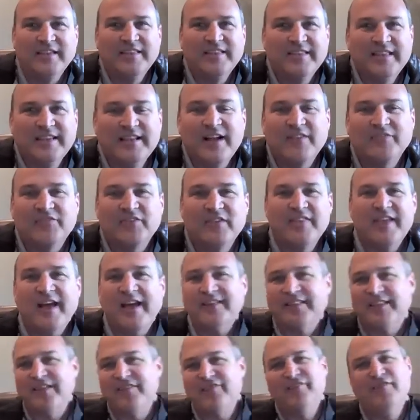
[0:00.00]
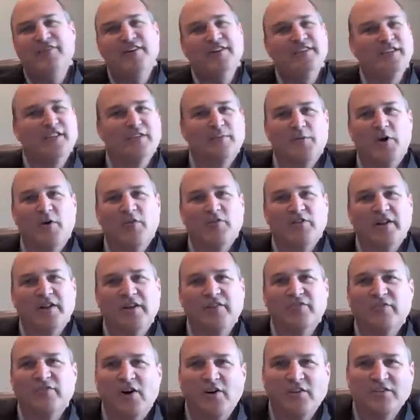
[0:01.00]
And then after that, they funneled them over to
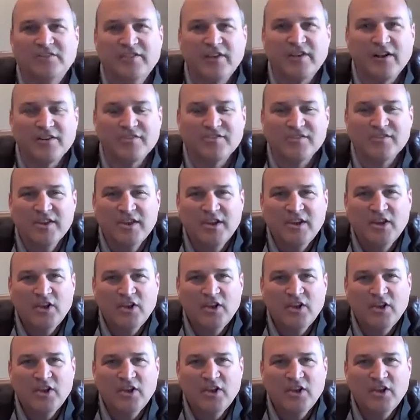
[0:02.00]
us volunteers.